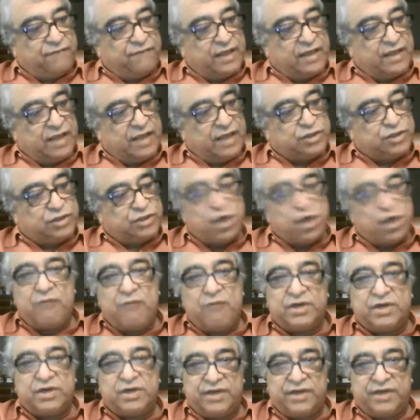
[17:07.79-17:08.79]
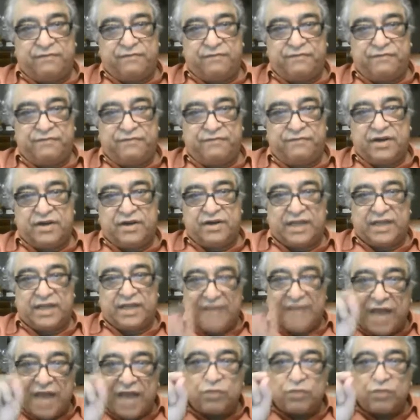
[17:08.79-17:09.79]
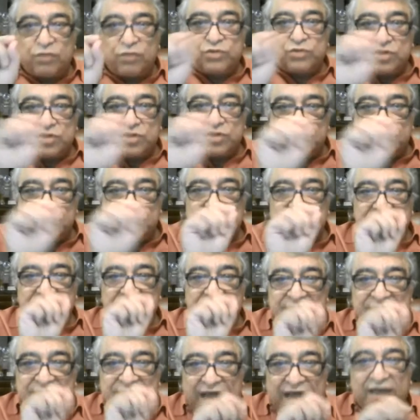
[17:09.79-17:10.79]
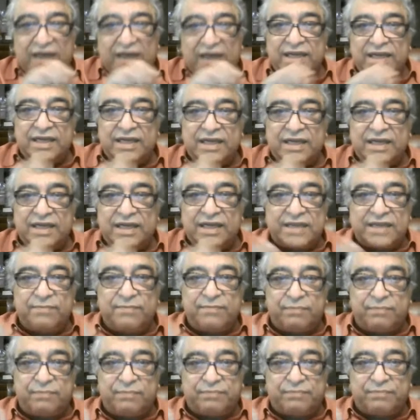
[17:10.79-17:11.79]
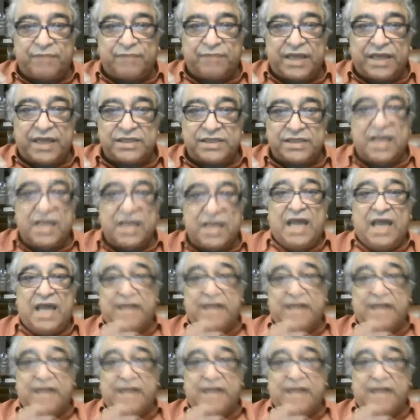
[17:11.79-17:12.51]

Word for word: a, a geometry, a figure that the atoms are sitting exactly in the same place,